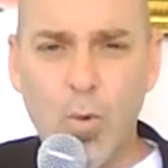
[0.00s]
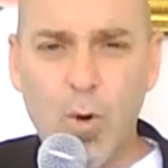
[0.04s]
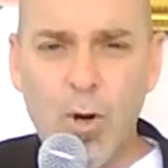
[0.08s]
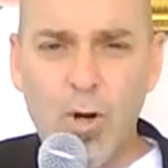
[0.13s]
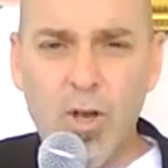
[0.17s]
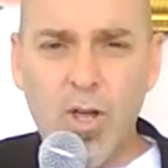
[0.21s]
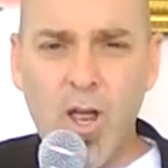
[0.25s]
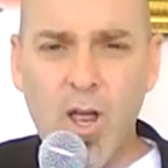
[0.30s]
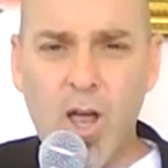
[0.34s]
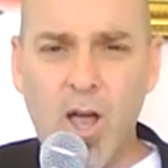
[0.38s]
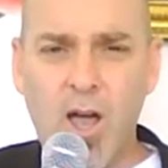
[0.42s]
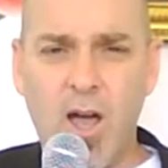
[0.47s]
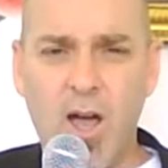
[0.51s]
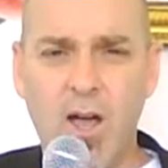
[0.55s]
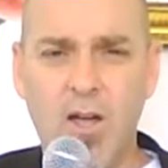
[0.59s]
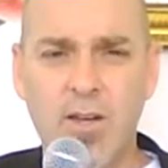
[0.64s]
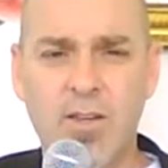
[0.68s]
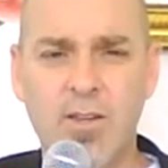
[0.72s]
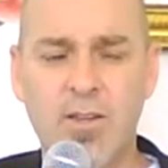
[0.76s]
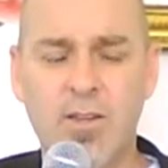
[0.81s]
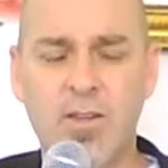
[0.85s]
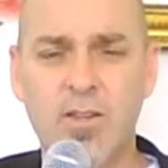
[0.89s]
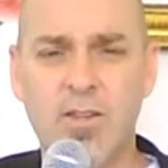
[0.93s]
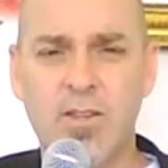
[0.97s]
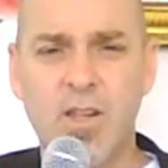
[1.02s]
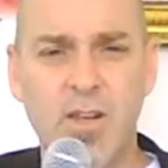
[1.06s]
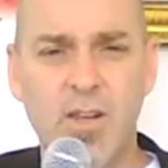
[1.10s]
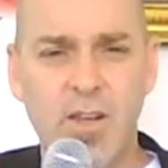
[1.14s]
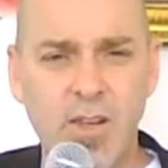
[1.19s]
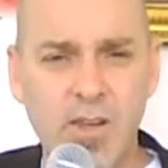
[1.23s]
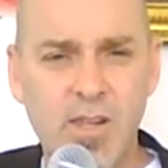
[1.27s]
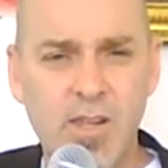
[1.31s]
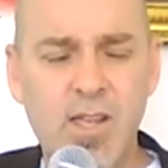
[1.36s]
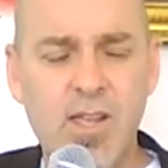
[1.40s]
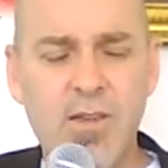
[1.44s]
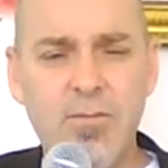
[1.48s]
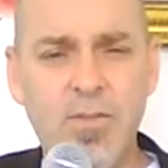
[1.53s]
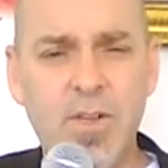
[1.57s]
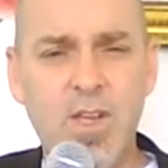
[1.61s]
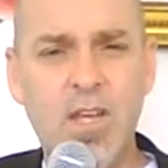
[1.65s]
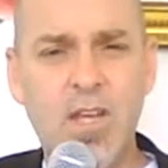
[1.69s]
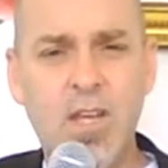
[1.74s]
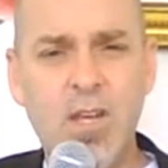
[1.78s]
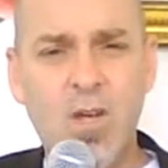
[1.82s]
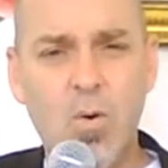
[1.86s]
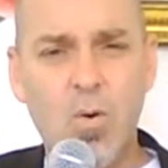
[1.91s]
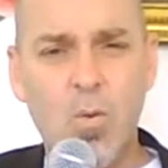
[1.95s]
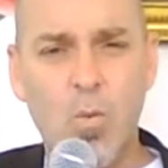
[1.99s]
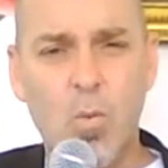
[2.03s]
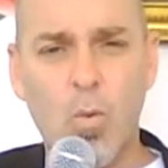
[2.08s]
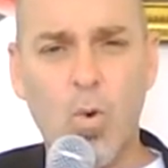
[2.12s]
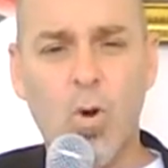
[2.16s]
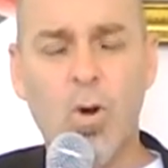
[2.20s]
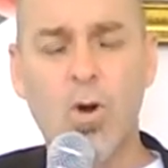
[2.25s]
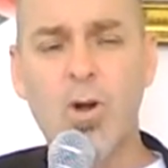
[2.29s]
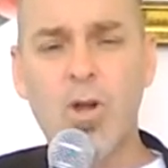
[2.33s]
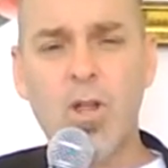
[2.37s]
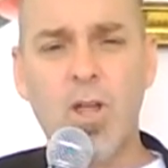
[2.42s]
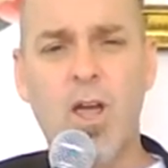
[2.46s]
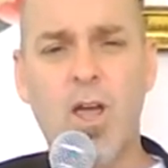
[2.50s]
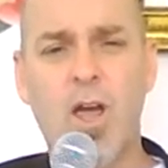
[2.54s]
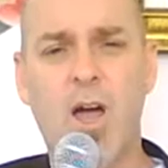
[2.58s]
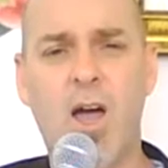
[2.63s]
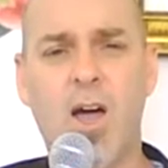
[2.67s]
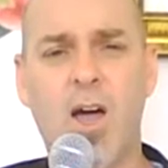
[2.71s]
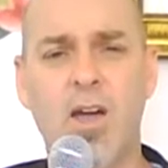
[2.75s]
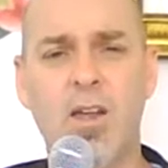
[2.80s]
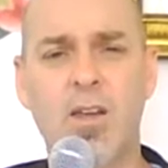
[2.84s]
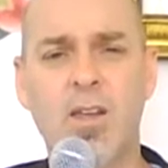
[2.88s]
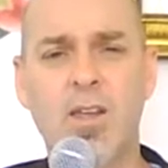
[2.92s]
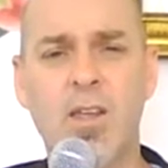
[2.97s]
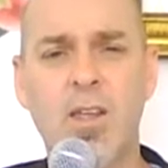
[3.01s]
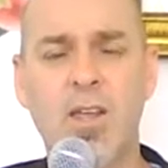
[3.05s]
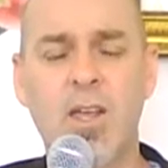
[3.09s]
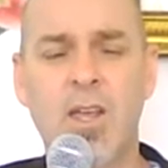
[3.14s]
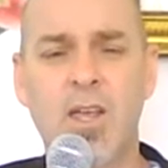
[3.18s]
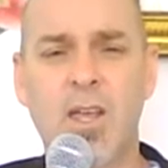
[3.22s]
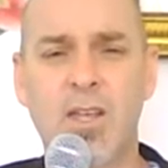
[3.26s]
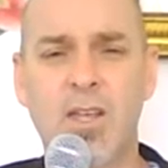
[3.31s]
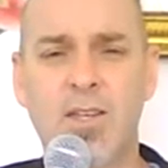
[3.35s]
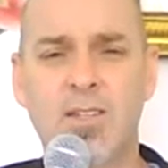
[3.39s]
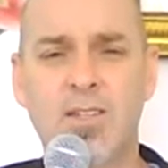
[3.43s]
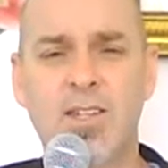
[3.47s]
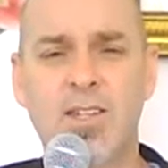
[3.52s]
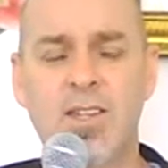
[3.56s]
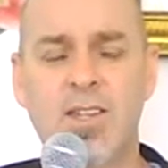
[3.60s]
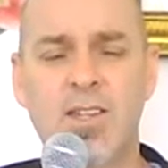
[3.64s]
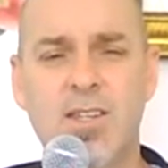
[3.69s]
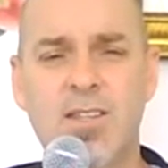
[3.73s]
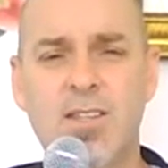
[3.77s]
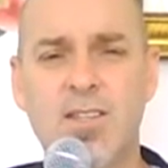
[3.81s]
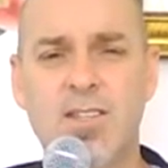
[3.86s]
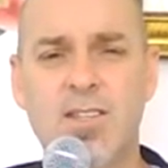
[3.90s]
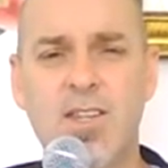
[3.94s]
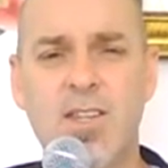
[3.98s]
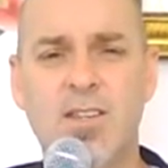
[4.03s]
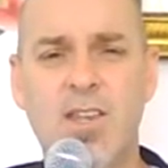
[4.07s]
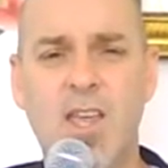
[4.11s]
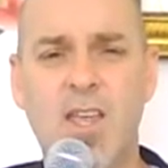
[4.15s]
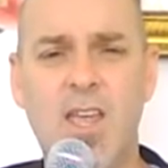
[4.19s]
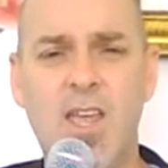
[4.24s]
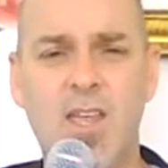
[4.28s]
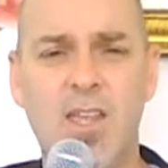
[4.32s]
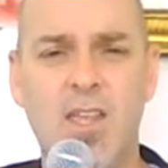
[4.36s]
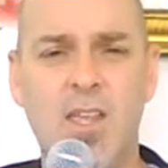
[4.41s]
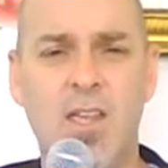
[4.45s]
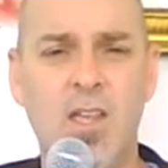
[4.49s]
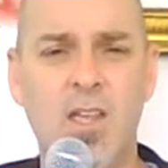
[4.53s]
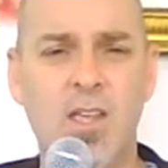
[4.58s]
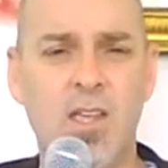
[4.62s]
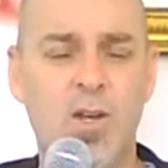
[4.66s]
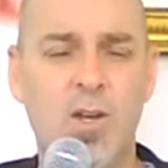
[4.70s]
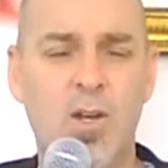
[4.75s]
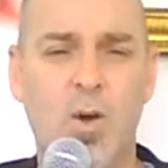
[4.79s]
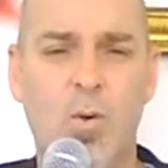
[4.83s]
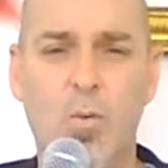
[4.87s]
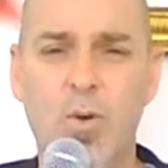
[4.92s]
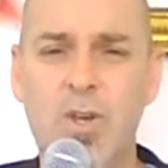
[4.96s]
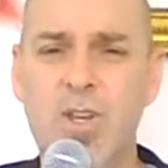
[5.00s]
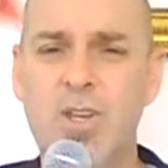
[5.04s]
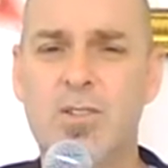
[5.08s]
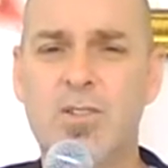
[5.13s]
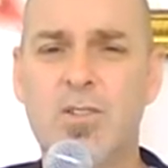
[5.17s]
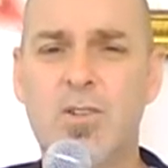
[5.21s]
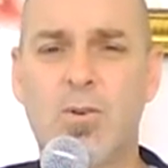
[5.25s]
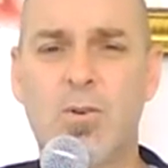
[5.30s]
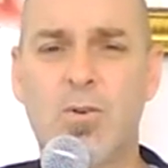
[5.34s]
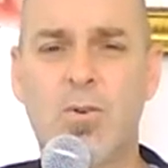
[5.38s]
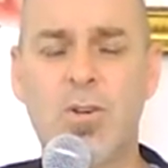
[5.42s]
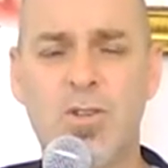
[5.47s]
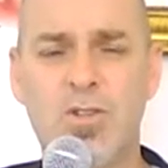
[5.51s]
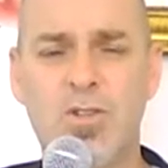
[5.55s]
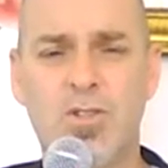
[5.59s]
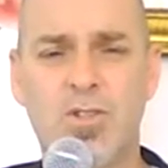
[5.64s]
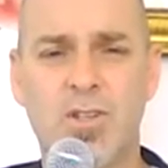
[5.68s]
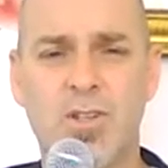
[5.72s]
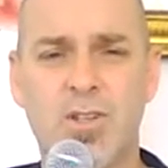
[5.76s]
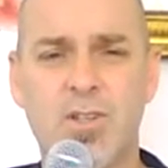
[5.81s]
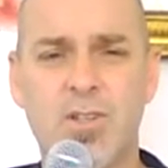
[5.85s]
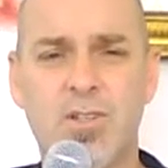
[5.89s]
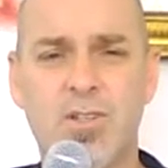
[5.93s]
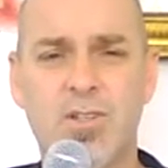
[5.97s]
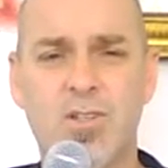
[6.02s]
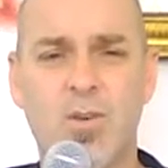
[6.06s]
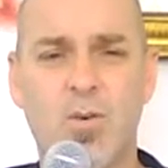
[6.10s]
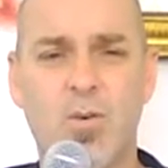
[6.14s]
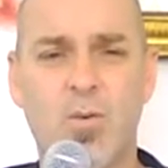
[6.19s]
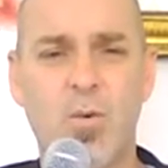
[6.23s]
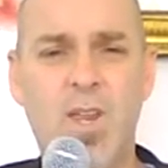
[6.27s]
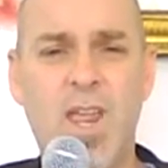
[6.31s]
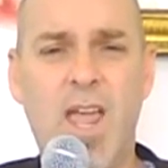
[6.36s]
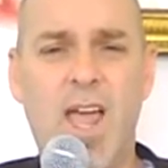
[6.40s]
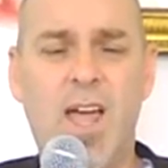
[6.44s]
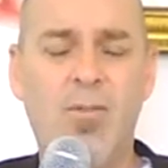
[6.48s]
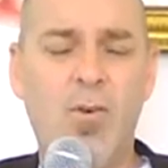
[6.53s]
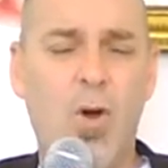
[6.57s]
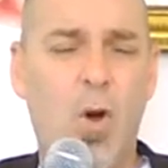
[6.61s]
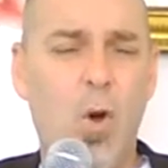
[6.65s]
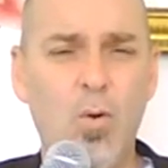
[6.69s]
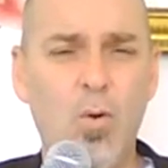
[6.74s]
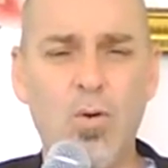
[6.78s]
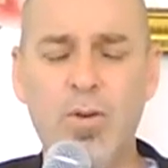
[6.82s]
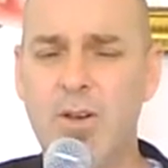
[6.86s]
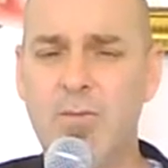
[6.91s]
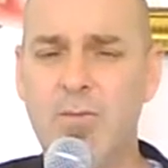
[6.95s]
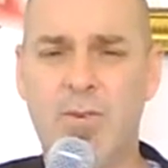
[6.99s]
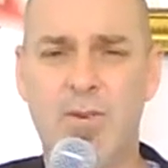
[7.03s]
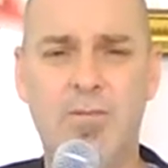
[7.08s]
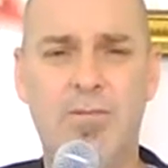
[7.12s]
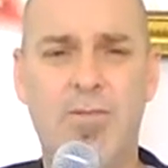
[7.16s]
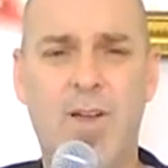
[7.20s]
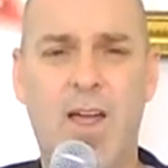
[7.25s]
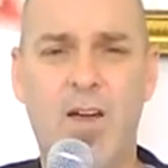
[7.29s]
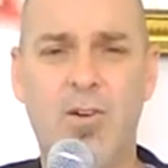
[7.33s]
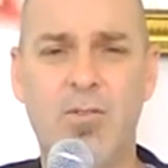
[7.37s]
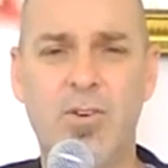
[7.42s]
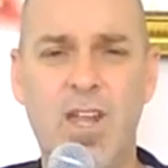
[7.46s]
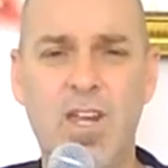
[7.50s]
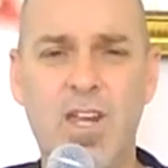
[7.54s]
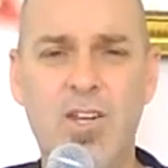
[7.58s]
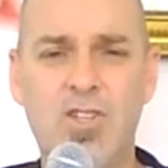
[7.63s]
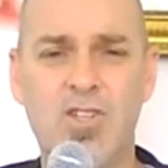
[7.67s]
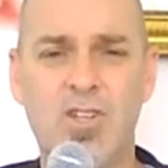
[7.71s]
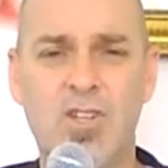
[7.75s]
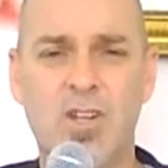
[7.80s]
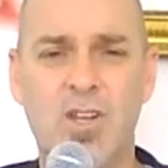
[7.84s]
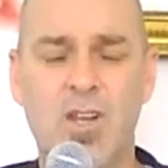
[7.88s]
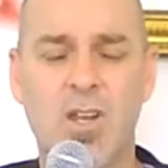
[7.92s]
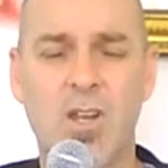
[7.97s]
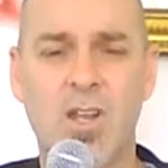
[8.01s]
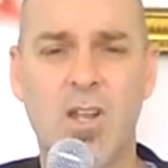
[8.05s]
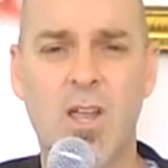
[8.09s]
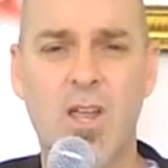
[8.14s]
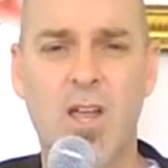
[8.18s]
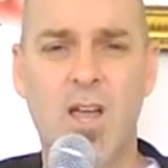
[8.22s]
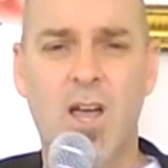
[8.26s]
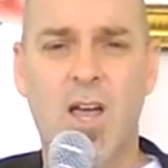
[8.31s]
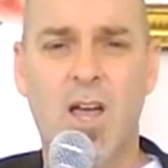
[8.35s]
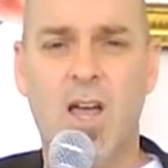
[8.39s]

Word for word: The Word of God, the living Word of God. And see, this is a thing. You know, we as Christians, we have a whole different foundation.